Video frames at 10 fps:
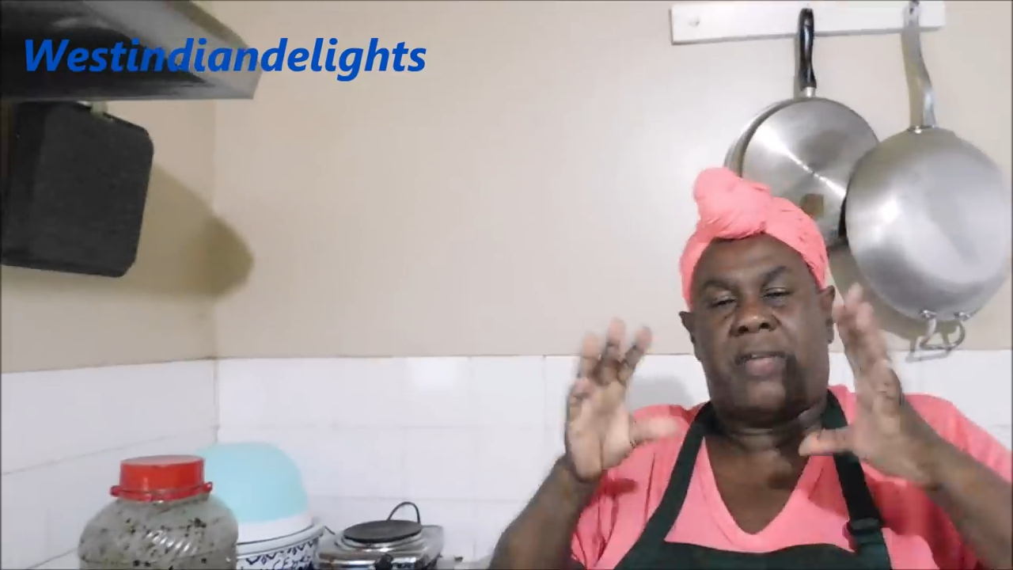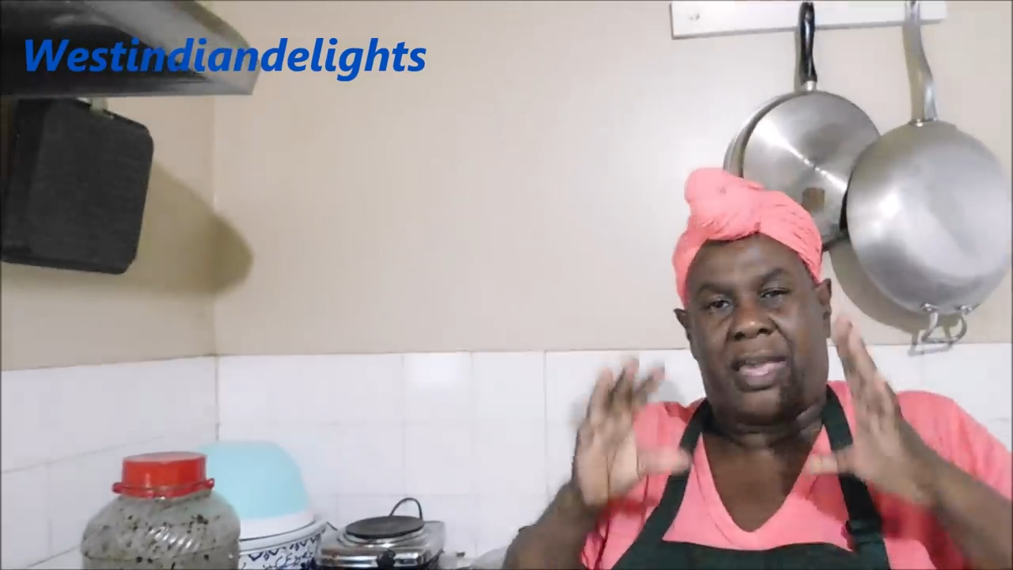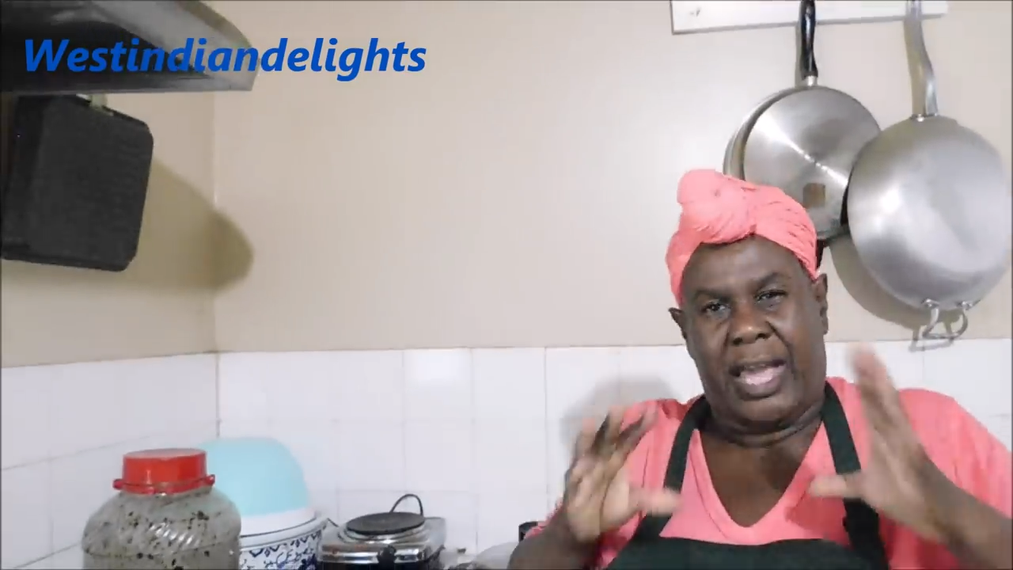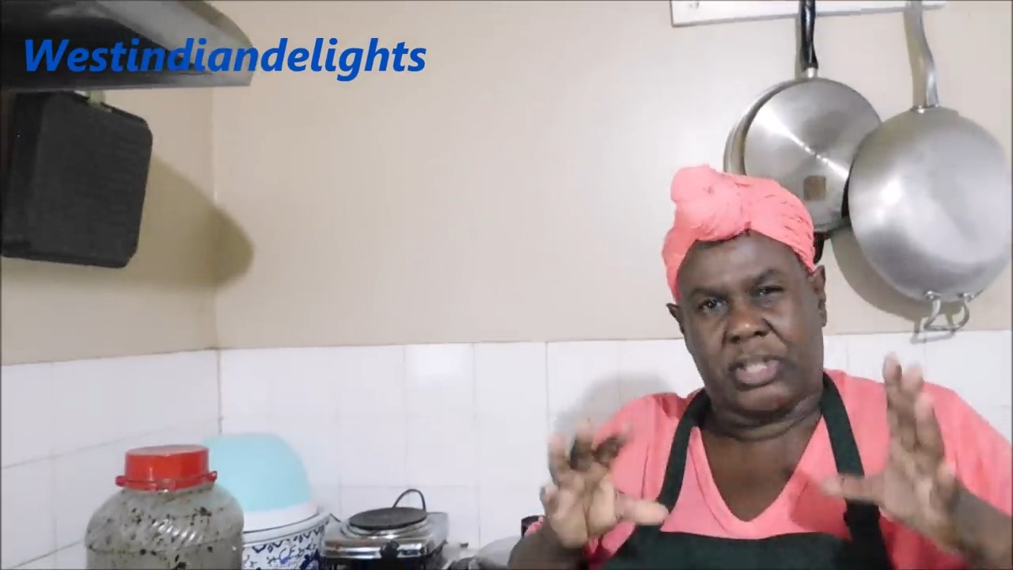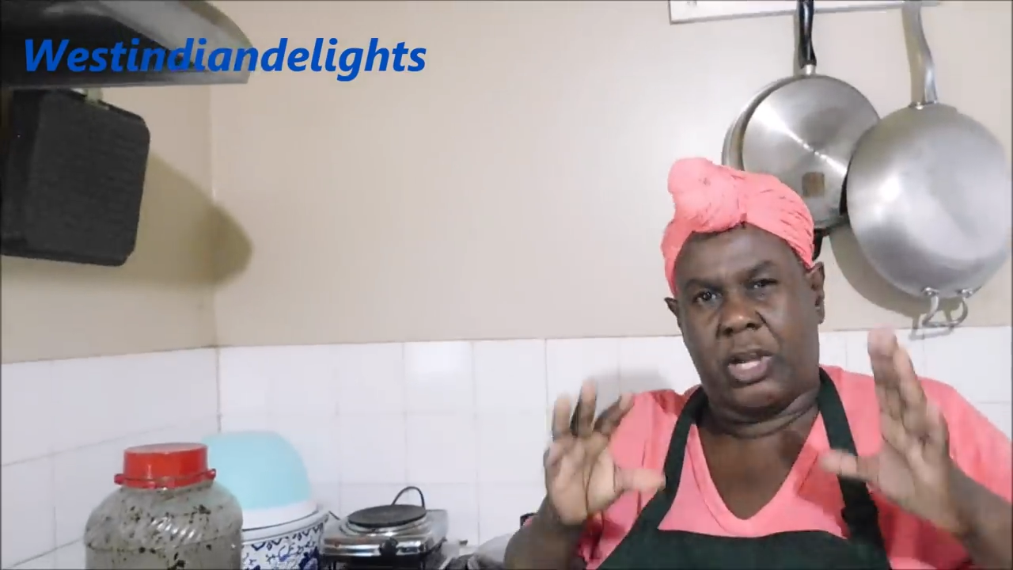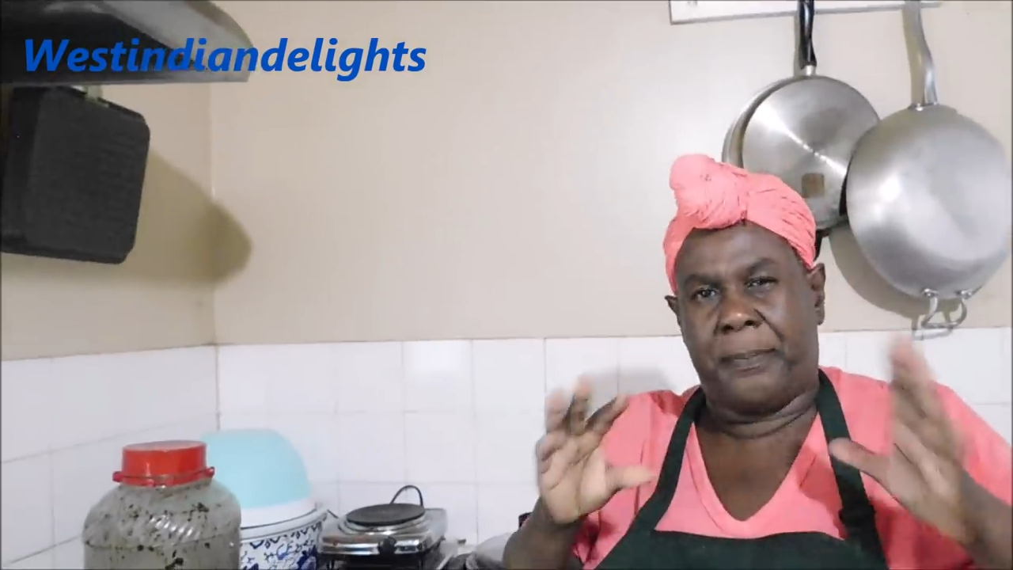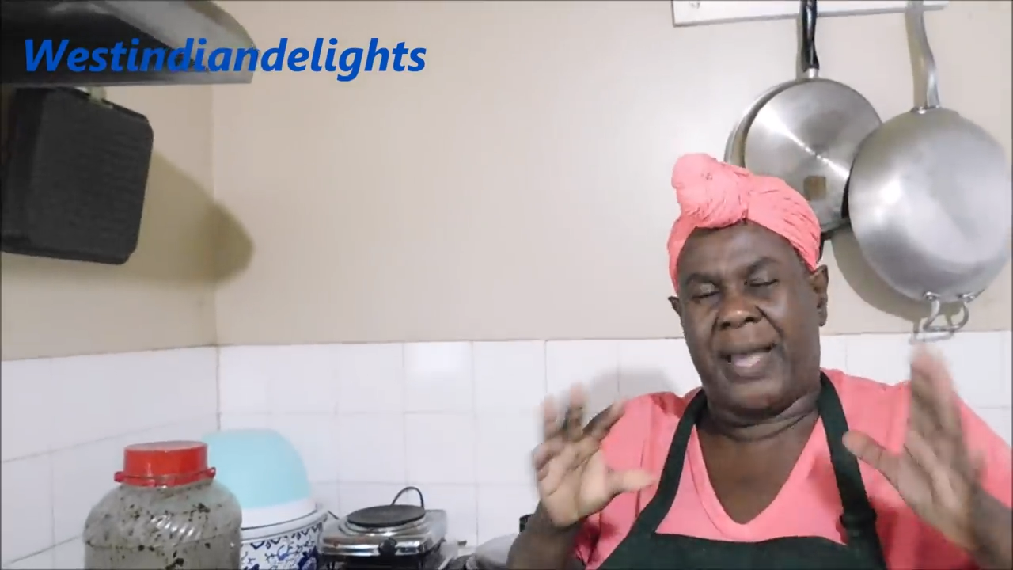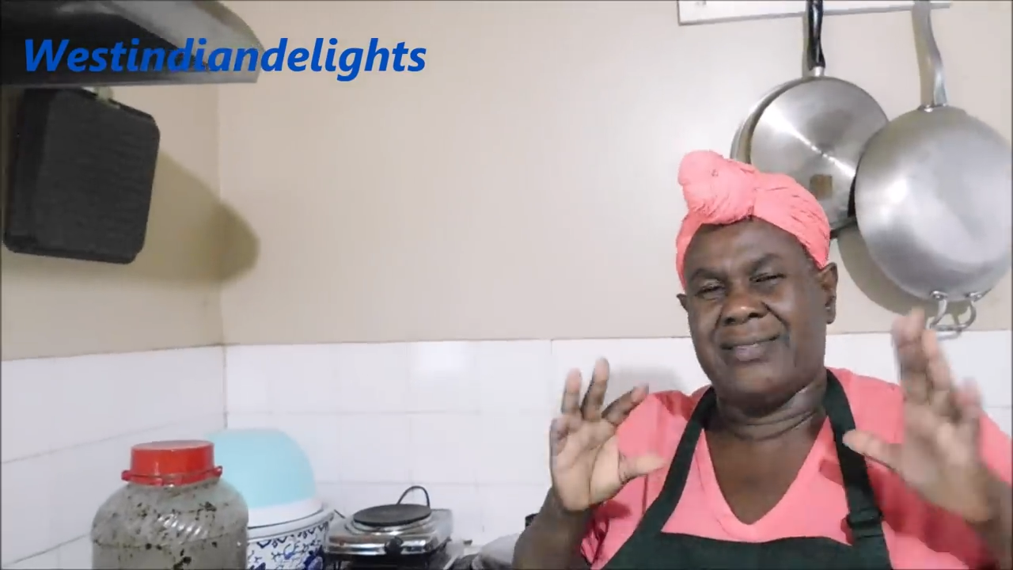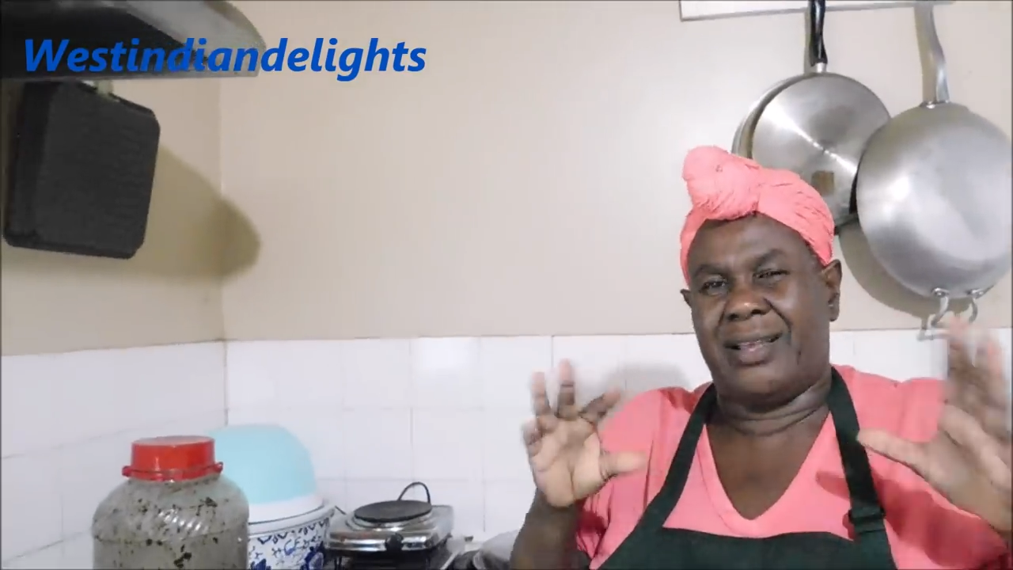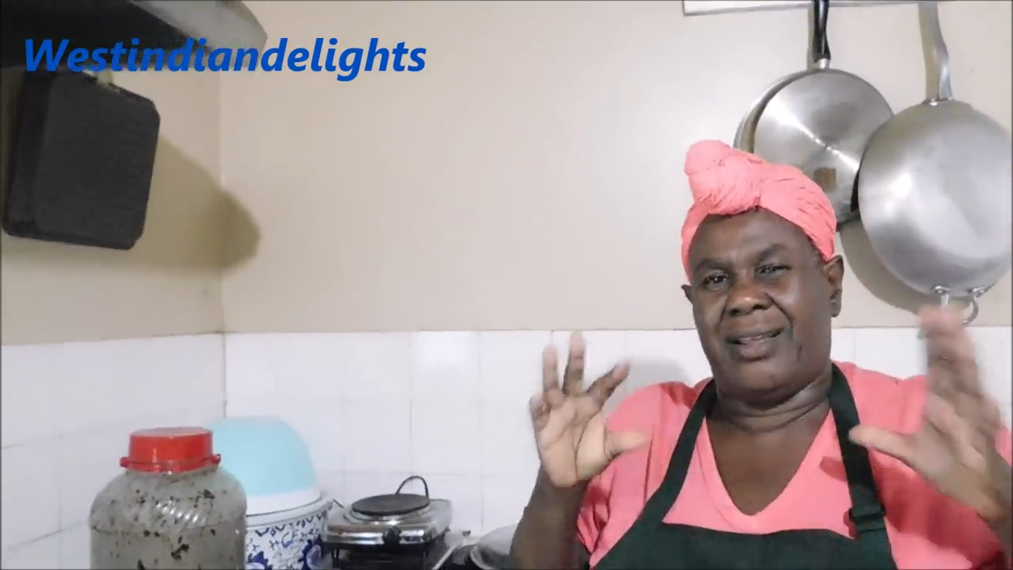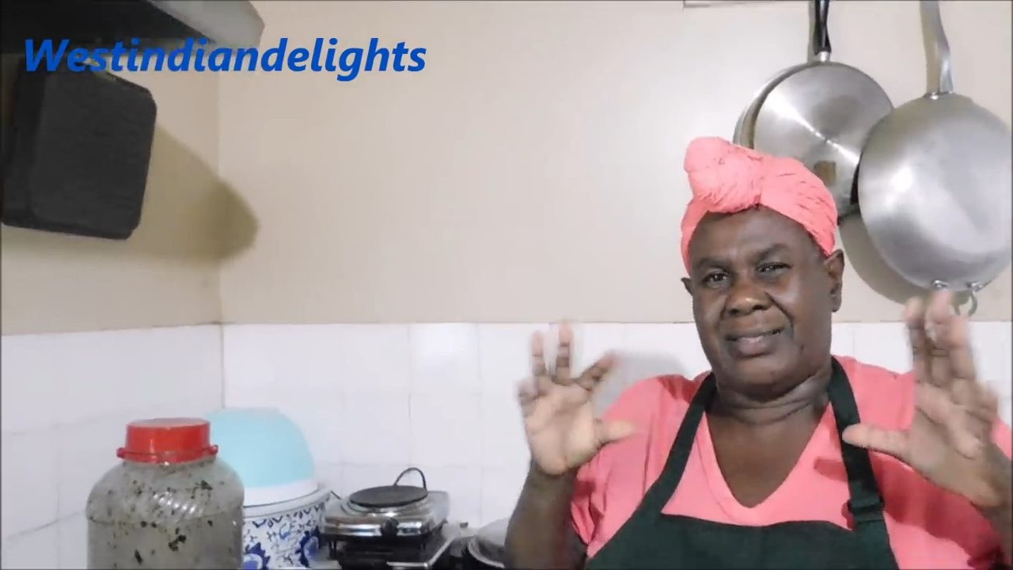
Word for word: the ketchup has a